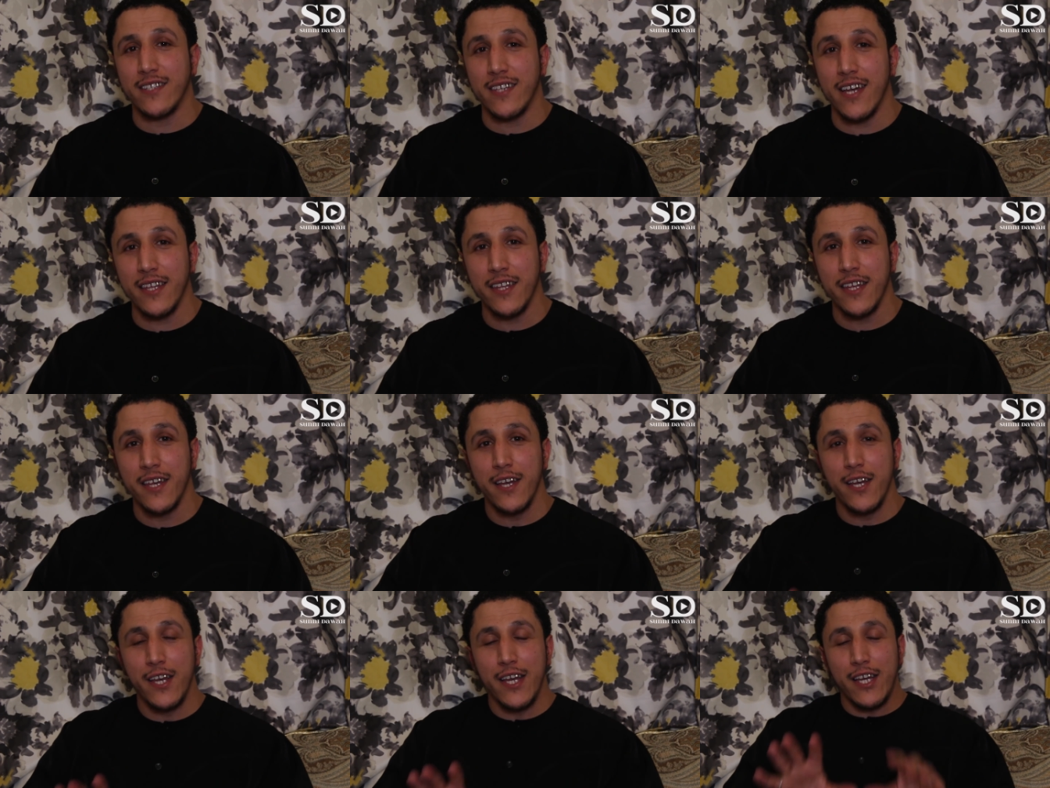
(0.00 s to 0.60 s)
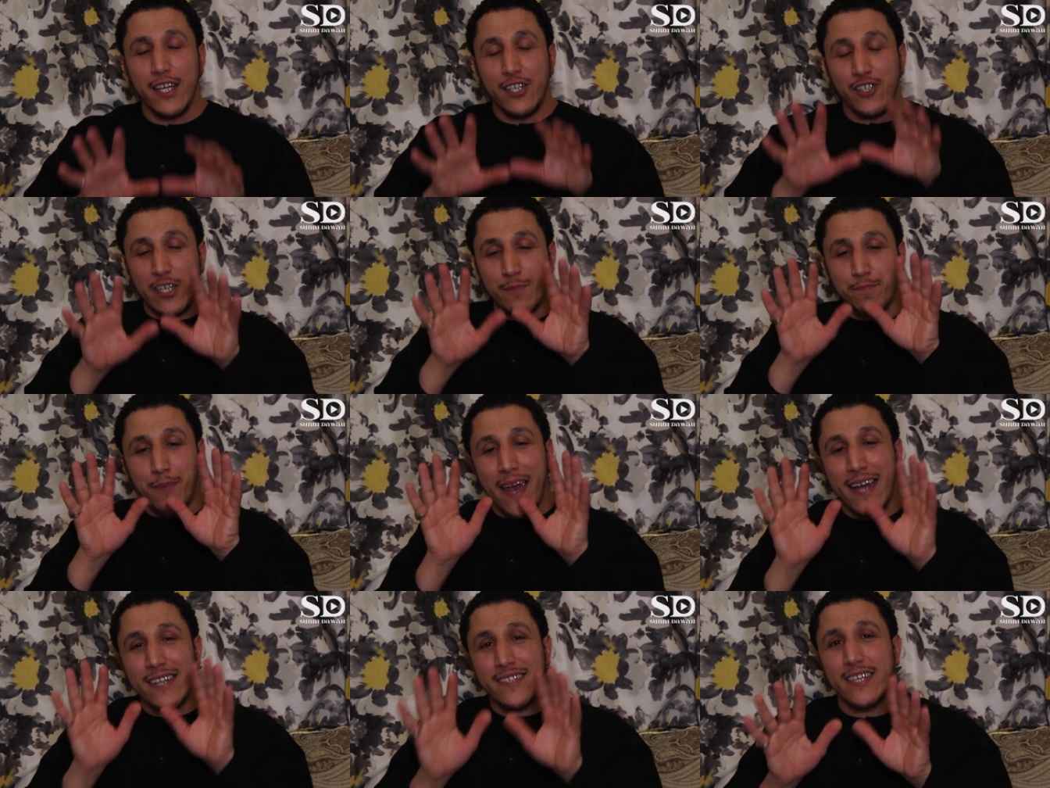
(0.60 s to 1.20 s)
said,
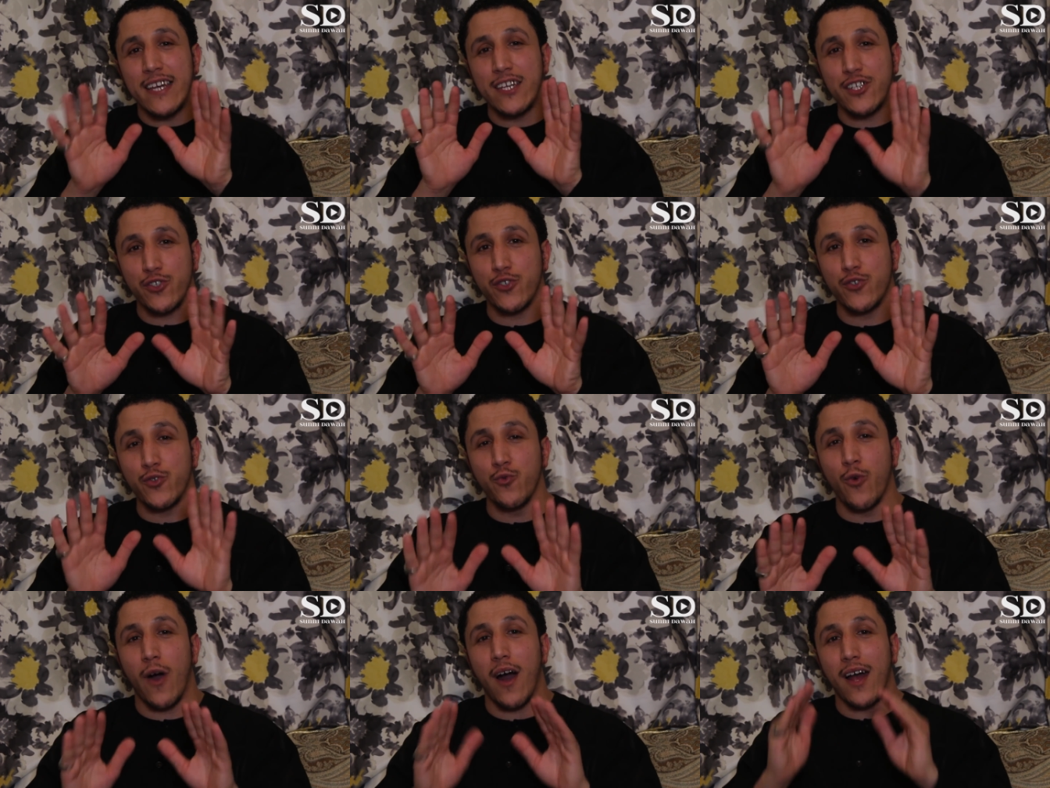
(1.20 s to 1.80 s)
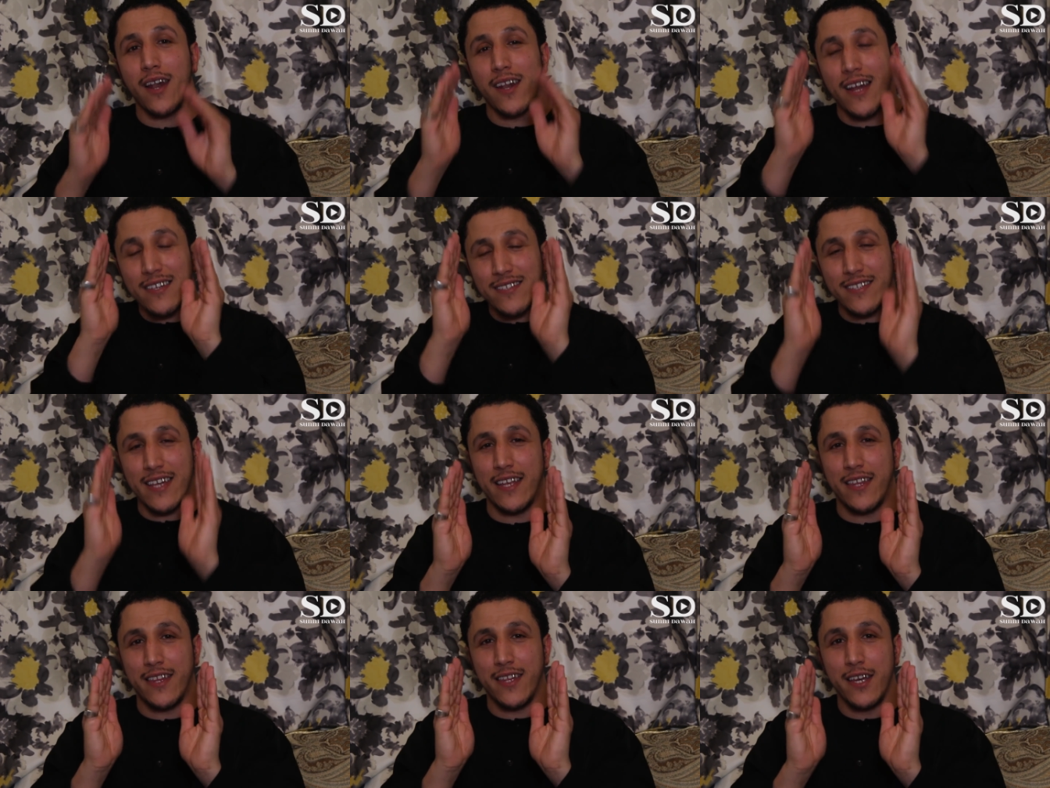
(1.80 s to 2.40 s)
just pay attention to what Allah
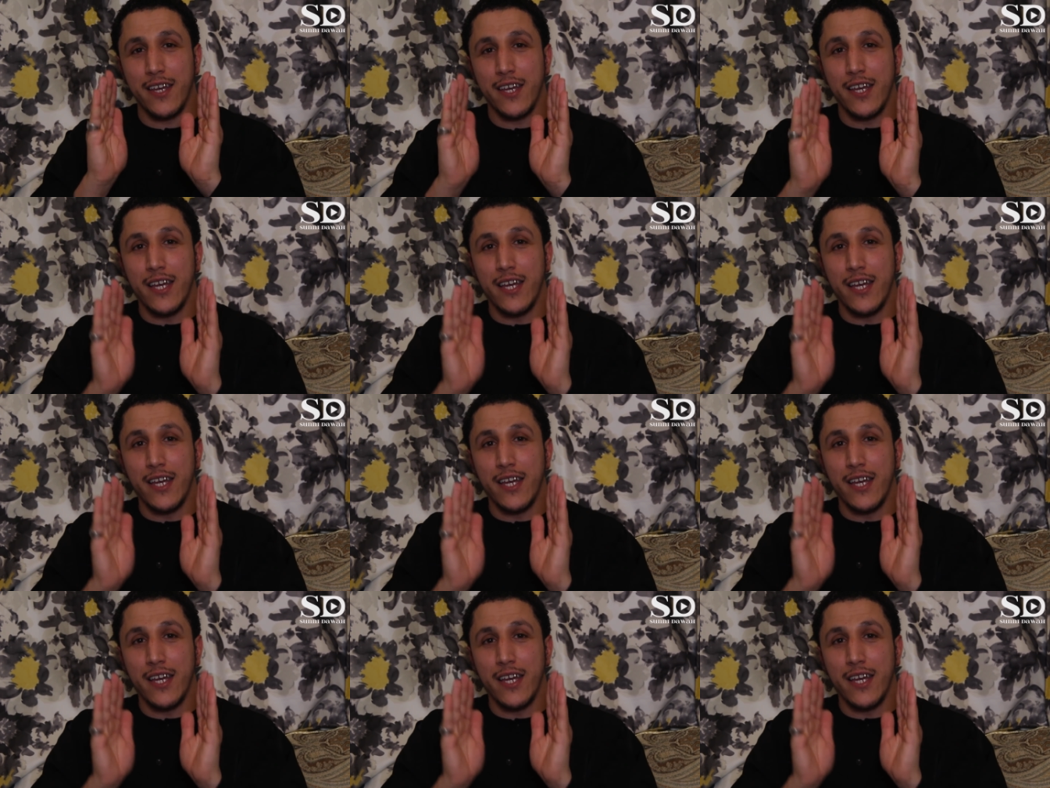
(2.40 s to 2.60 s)
said.